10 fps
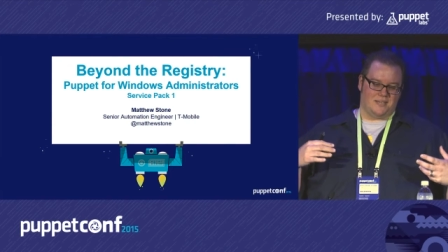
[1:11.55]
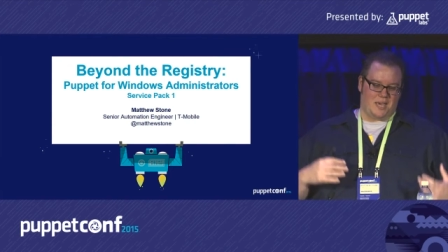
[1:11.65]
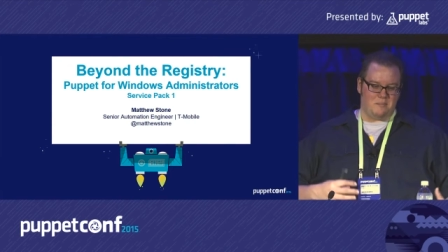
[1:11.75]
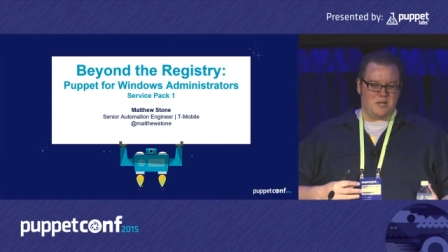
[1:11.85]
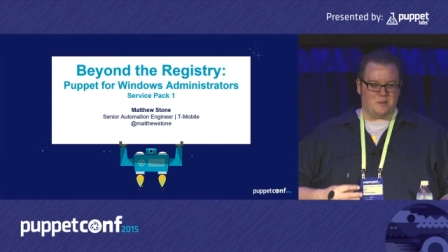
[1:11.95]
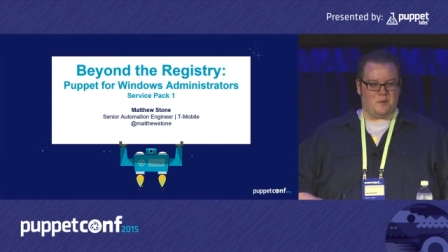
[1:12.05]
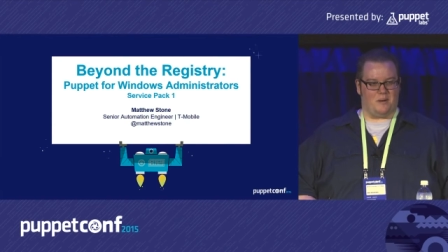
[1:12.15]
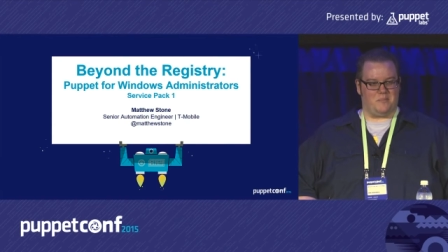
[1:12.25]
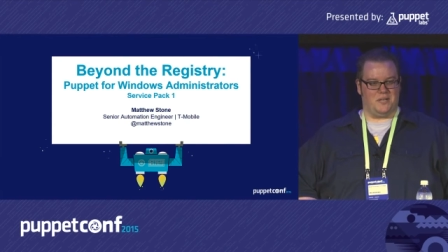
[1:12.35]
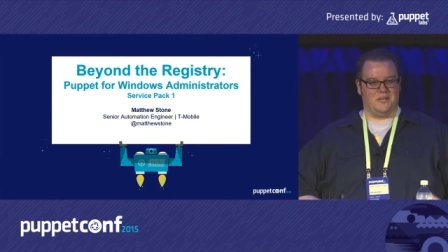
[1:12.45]
came into
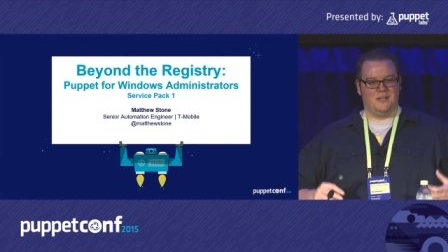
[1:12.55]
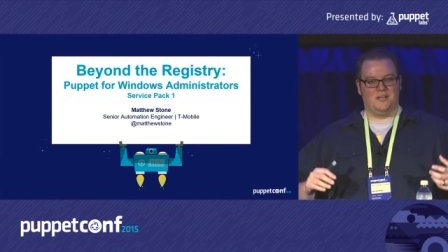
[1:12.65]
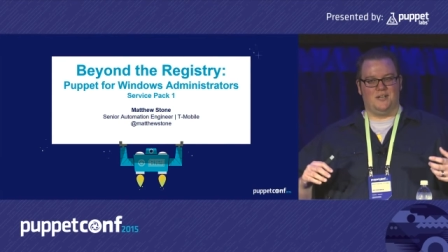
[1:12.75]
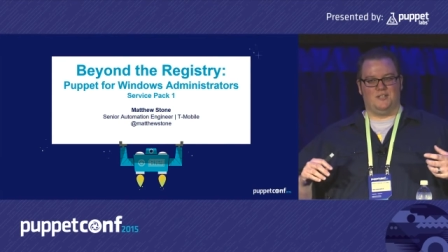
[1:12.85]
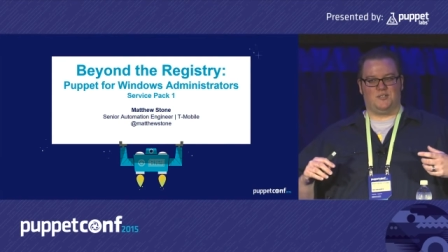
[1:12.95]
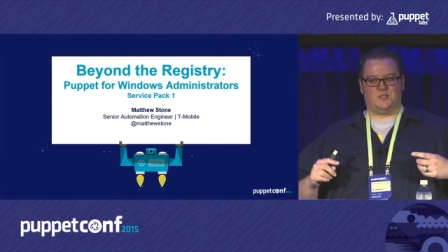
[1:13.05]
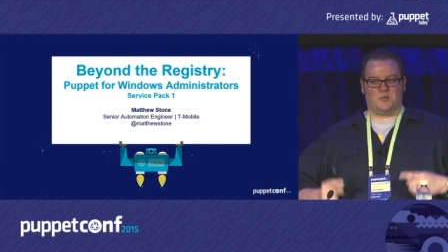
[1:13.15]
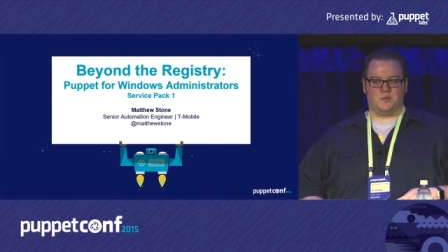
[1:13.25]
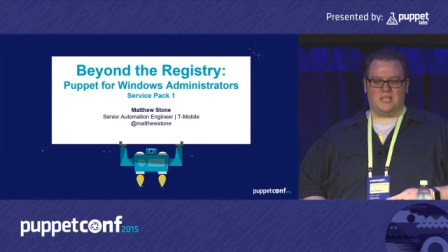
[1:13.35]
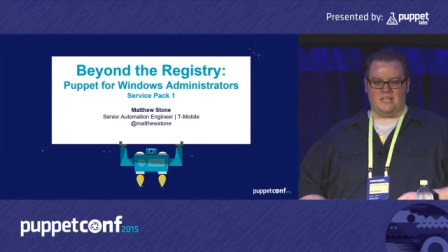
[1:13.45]
Puppet
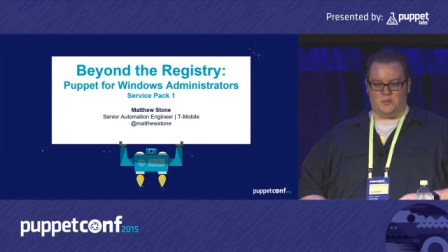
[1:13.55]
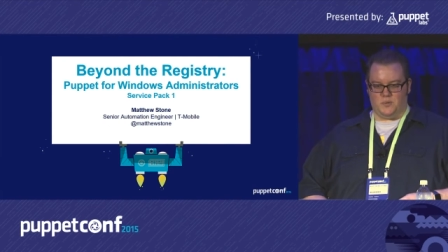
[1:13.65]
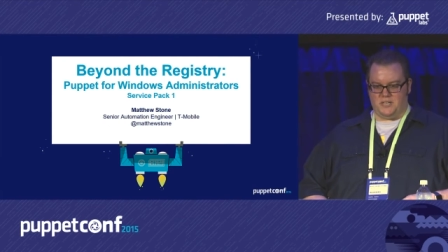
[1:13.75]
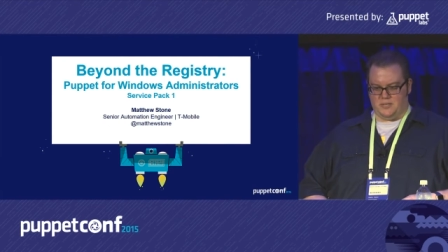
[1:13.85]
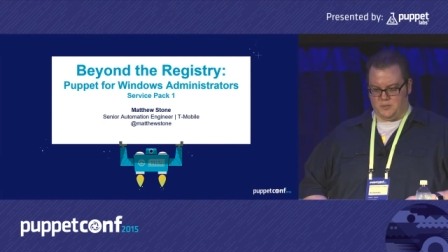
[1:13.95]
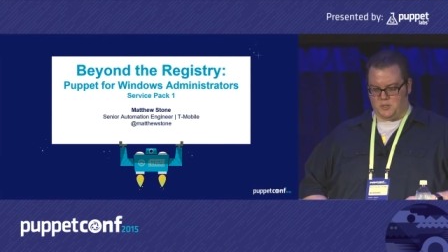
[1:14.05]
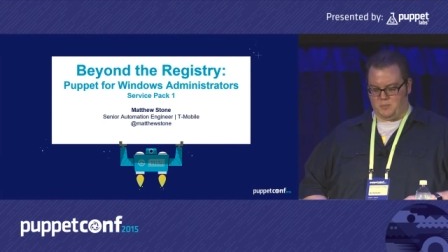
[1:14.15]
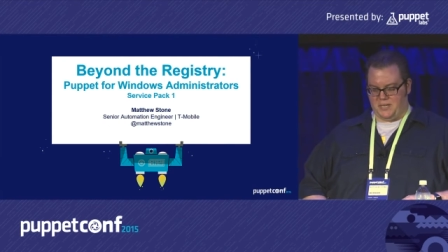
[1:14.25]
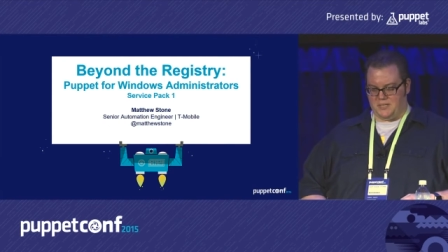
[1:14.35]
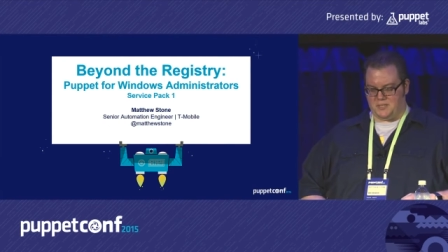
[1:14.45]
solely in the Windows
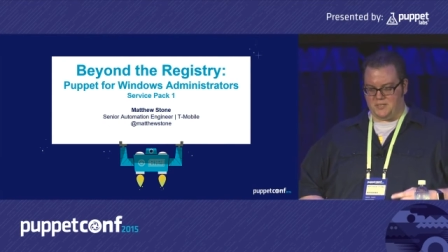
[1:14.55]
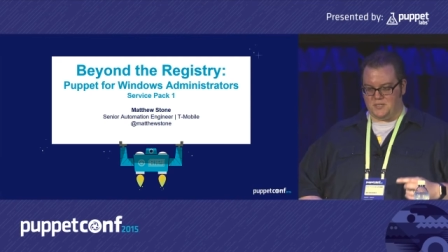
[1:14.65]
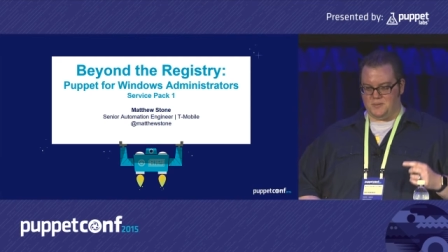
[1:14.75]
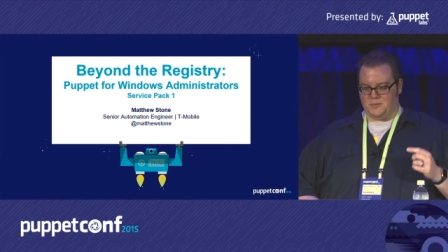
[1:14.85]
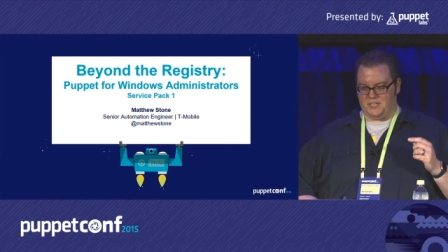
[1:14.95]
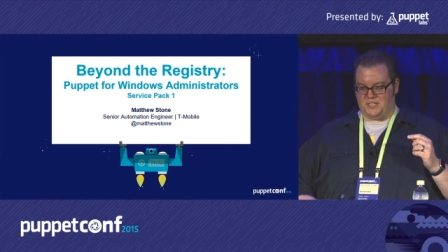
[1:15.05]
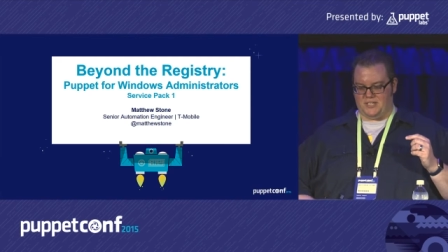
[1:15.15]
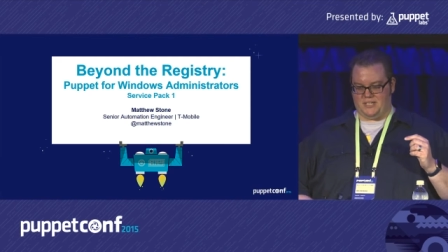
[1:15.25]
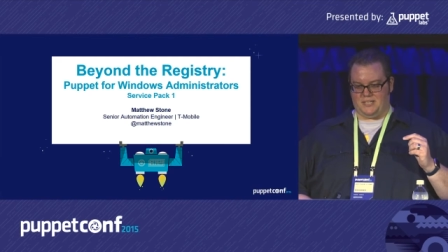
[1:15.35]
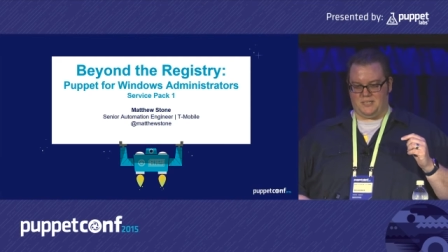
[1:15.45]
space, which
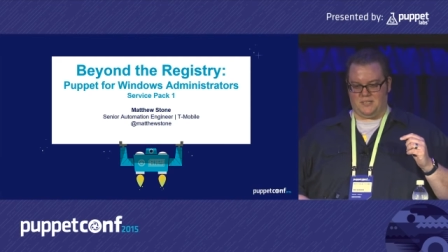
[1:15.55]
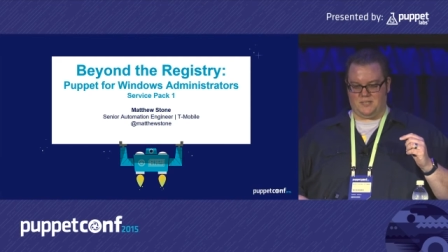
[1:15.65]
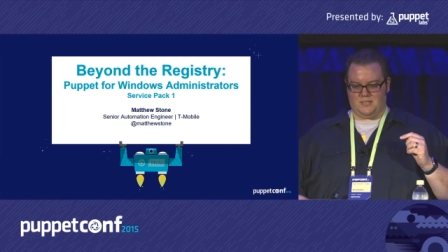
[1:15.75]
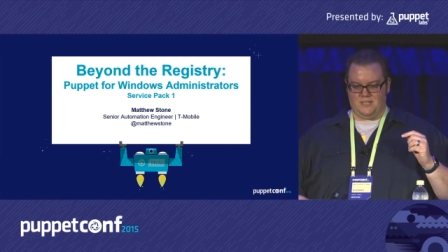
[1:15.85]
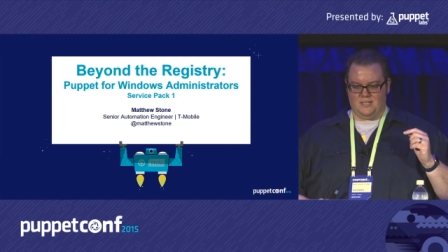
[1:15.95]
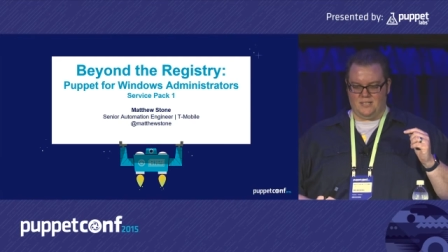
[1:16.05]
is